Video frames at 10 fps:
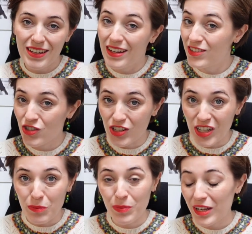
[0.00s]
it's
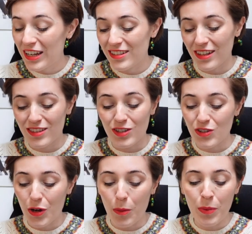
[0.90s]
cheap, it does the
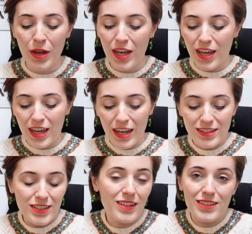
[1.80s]
job.
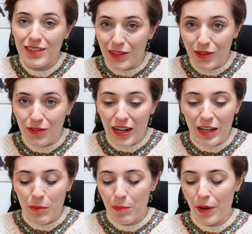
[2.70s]
It doesn't look
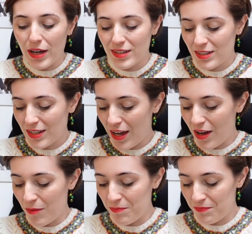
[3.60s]
great, but
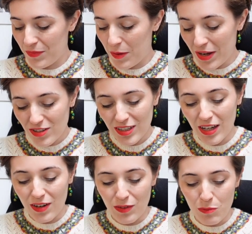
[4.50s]
I'm actually
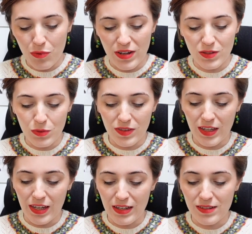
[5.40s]
kind of impressed with
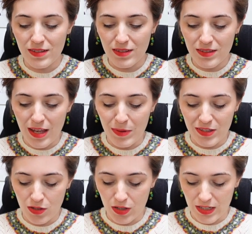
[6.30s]
these
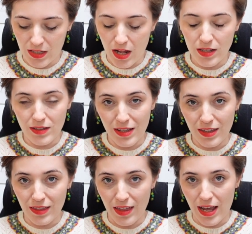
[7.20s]
semi-solid colours. I
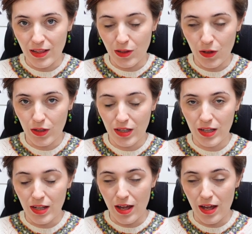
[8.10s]
think they look